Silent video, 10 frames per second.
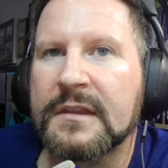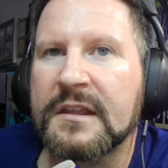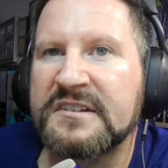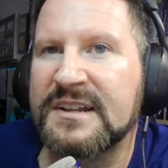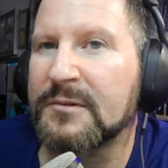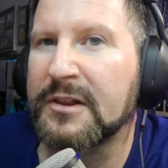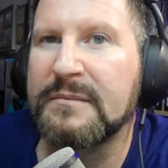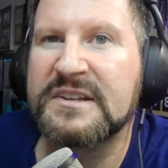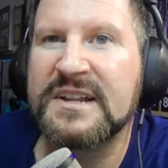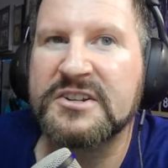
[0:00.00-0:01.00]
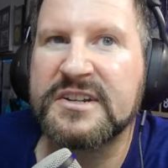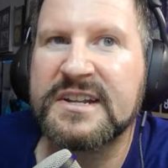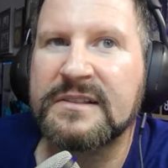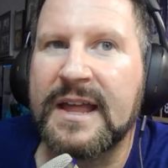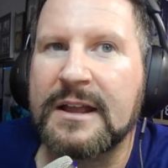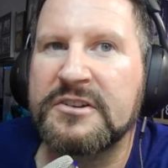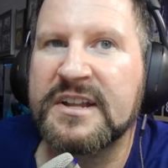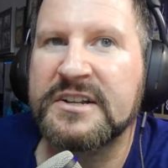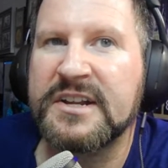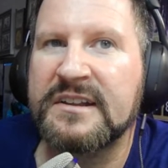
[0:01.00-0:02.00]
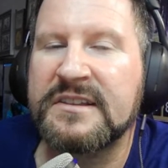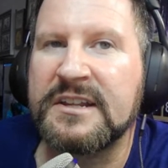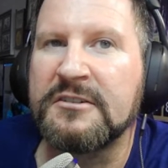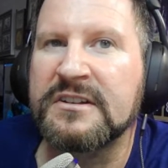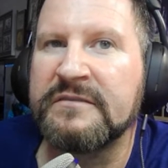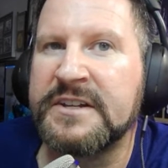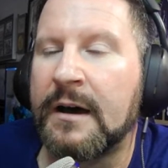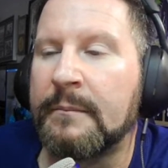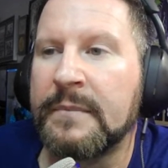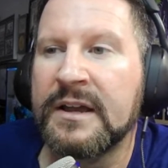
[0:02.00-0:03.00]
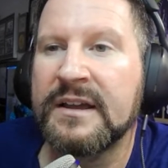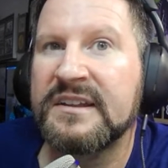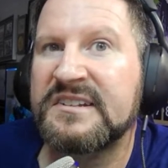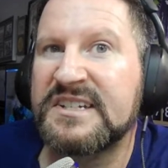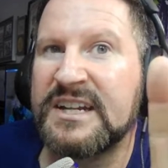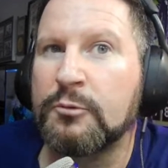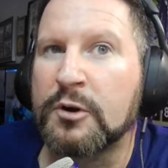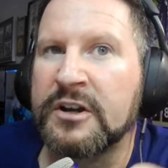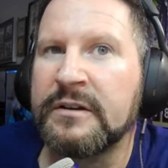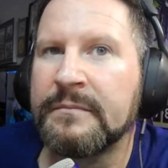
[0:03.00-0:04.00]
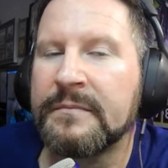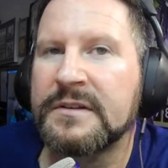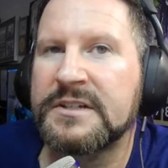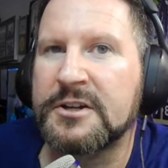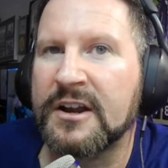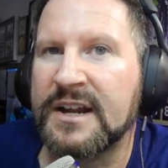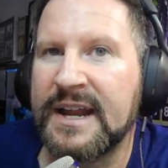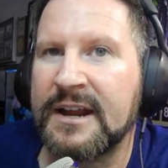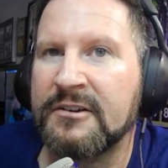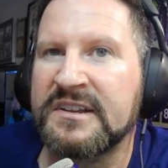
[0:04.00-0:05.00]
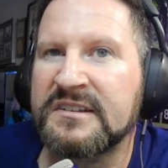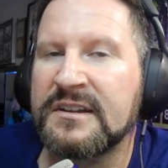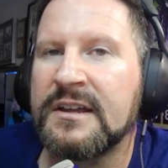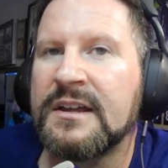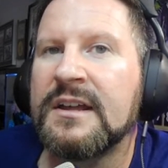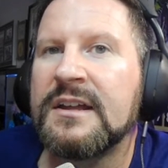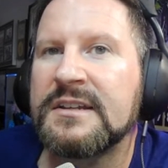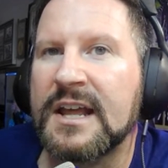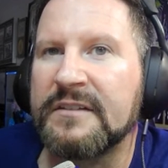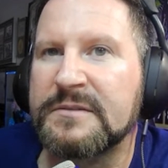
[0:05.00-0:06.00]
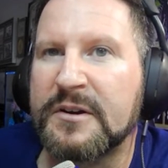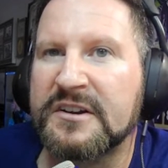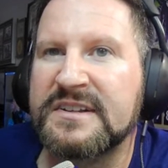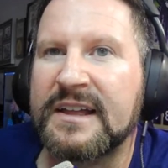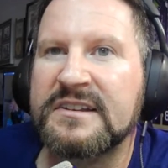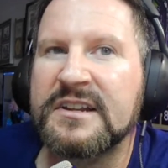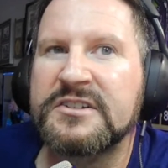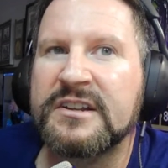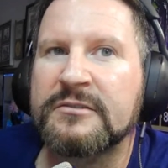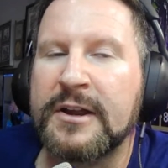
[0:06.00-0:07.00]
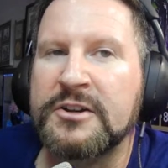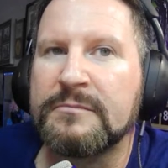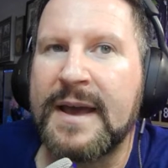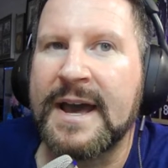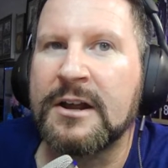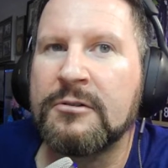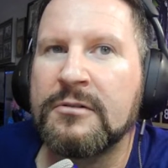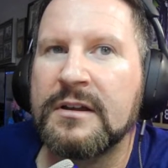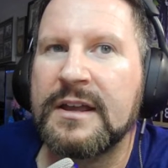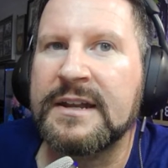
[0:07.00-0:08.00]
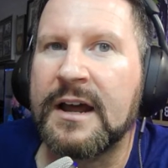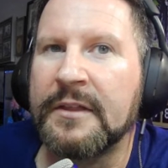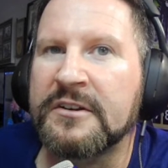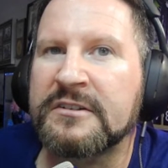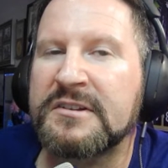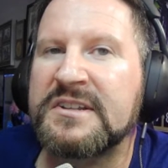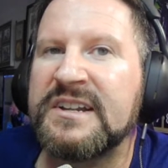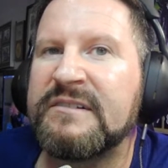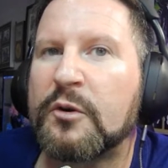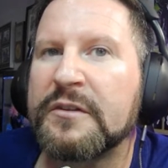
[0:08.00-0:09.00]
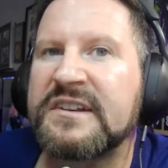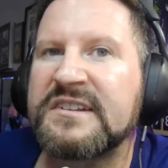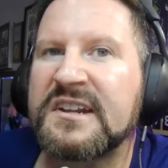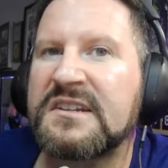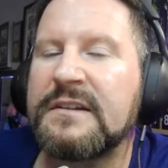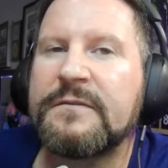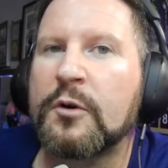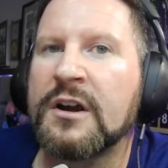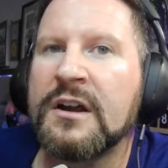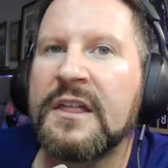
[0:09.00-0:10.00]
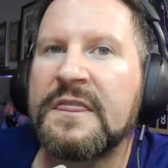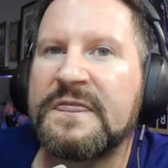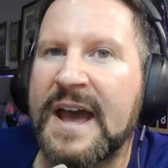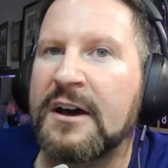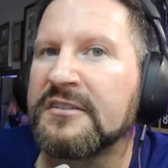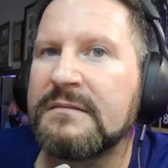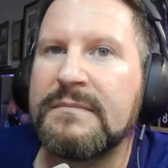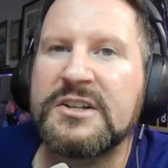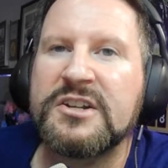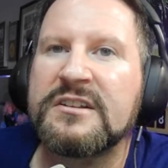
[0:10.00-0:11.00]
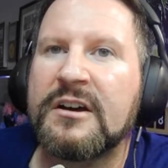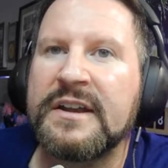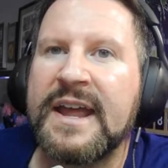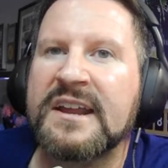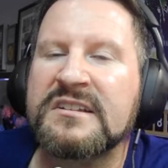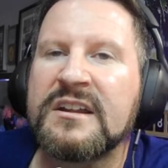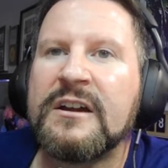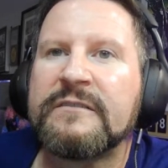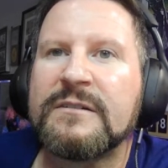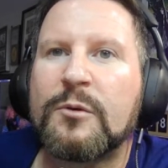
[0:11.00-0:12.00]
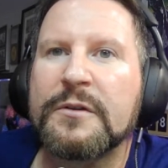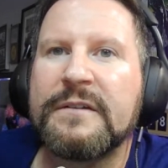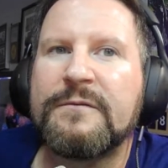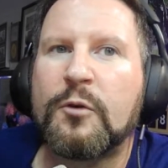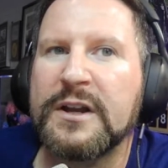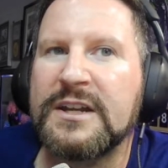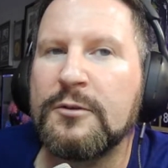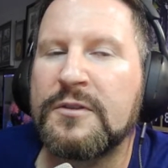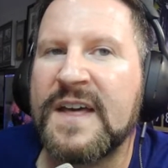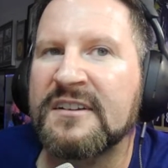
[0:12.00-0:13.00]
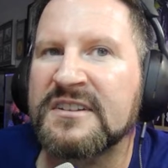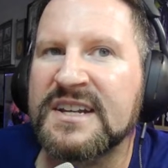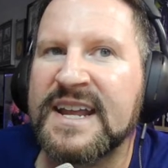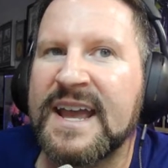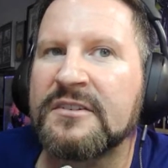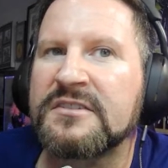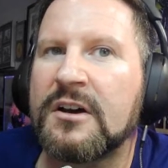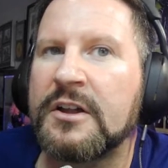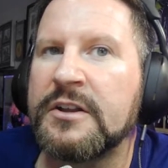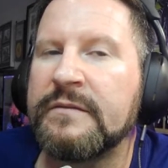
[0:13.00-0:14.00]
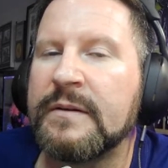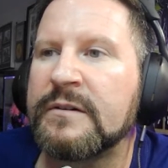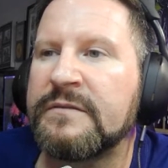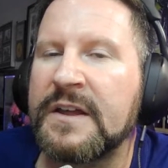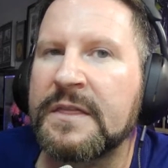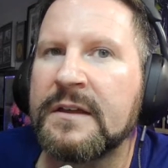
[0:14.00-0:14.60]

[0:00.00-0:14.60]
Similarly, misogynistic language, such as the use of dumb, C-word, to target Harris. Television personalities such as Rachel Maddow and others received more than 64,000 mentions on X from more than 42,000 accounts on November 5th.